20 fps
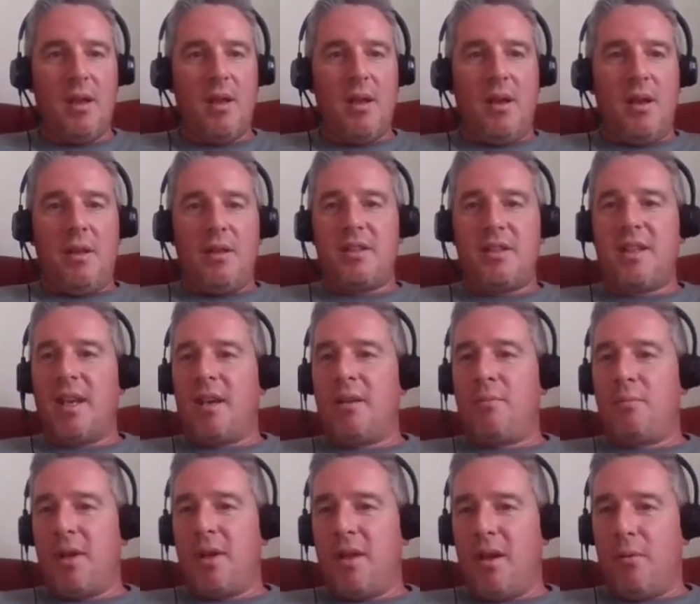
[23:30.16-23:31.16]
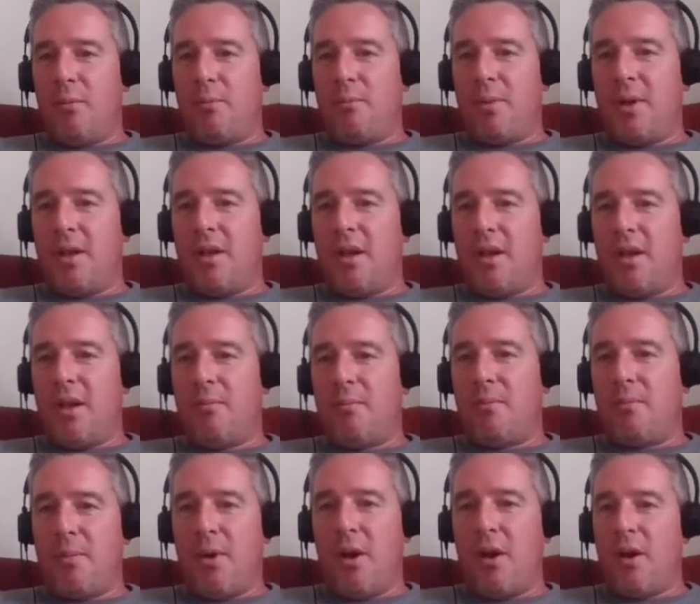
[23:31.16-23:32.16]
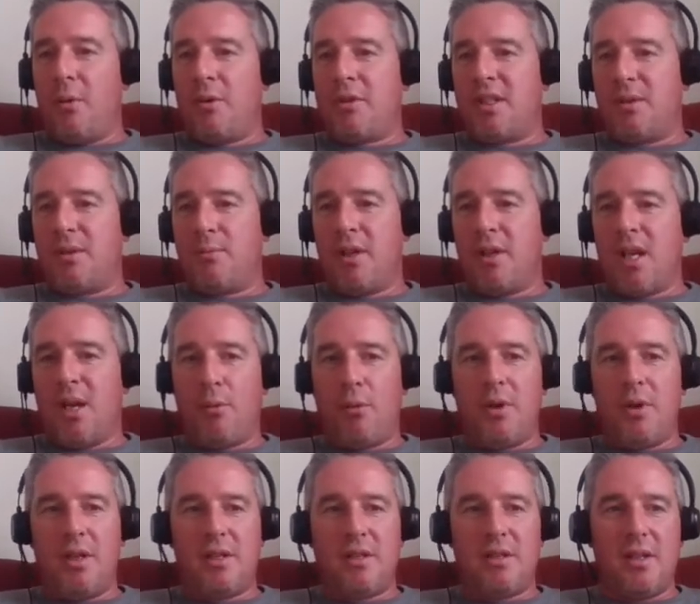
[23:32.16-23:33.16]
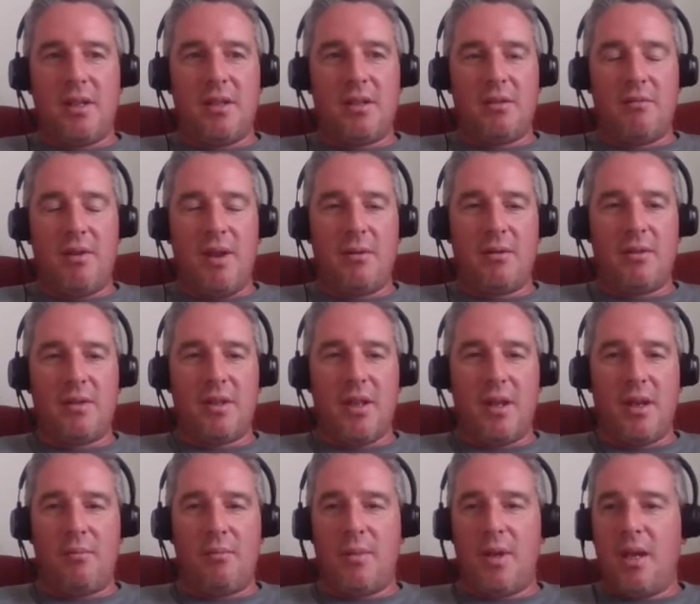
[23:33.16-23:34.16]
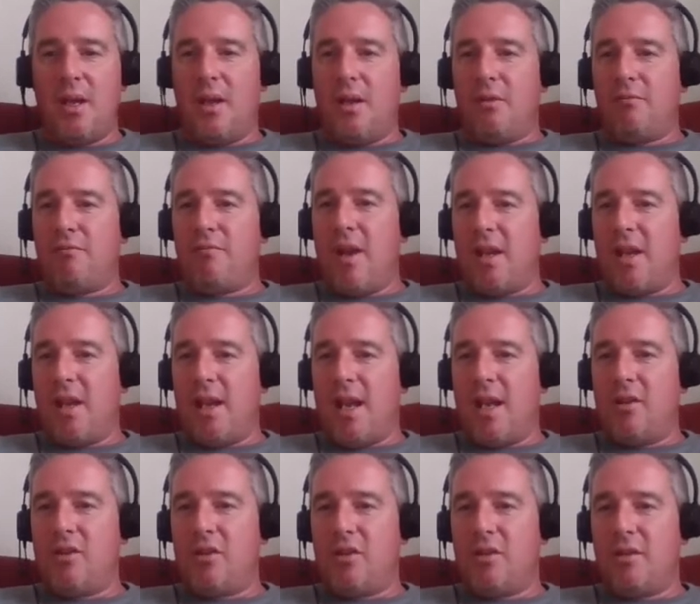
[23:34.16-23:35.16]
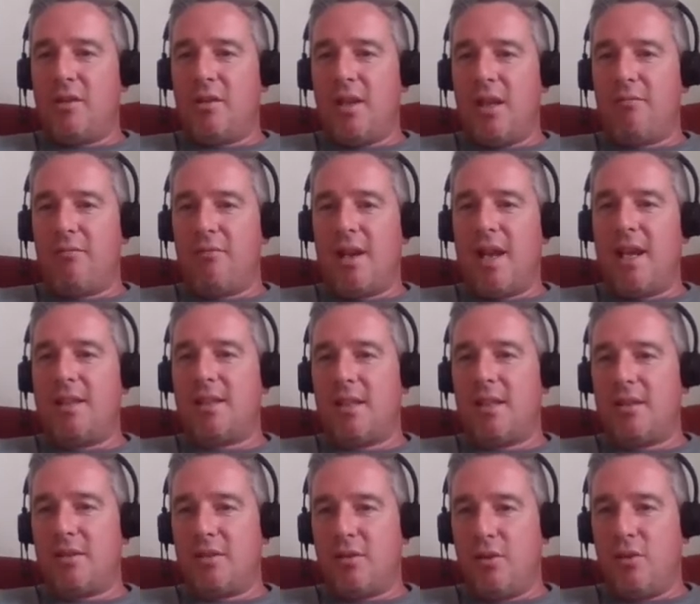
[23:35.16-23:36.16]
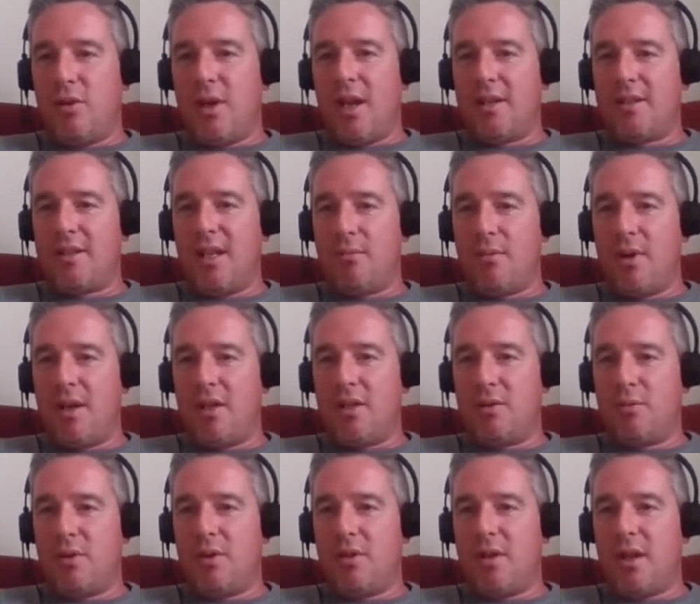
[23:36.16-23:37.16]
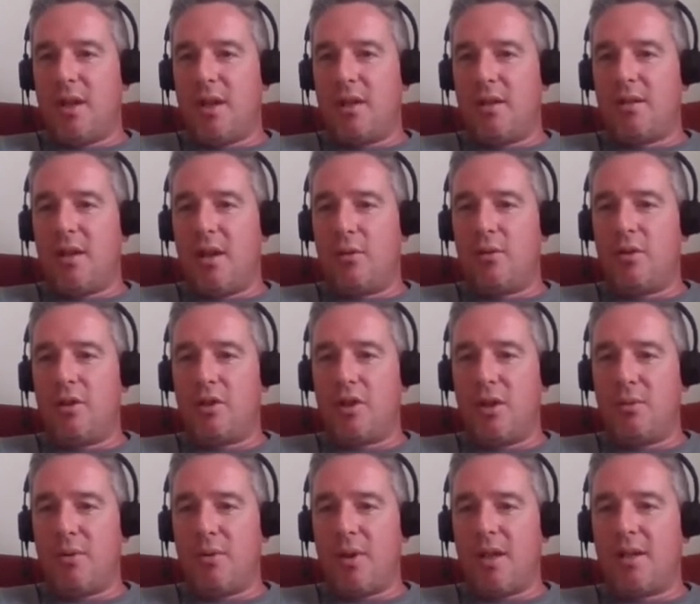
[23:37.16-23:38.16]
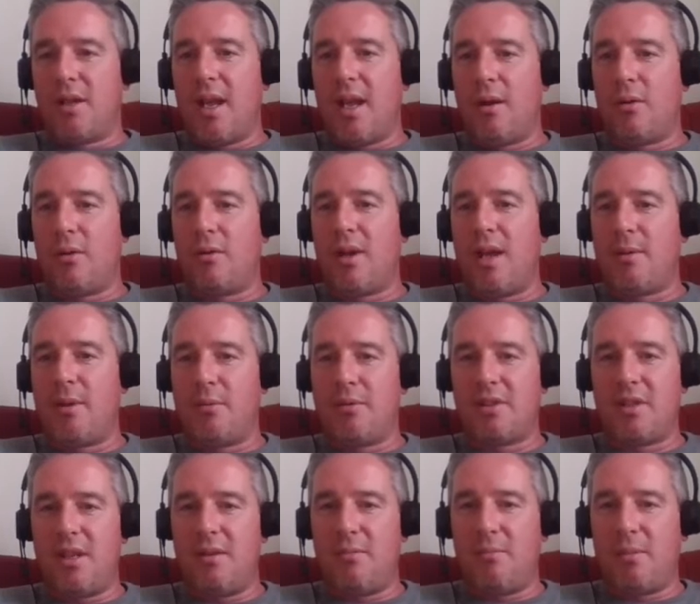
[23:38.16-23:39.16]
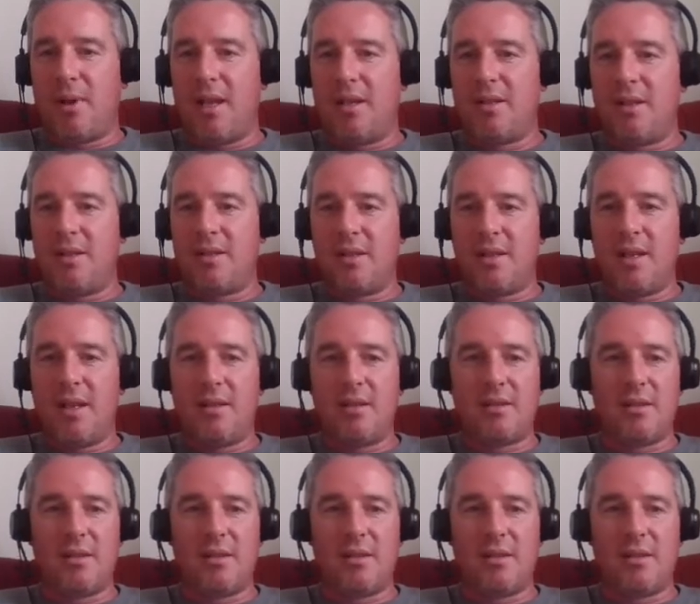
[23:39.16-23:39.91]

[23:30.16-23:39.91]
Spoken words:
The second part I wanted to pick up on is around regulation relating to asset management and ownership, and how MMC plays into that.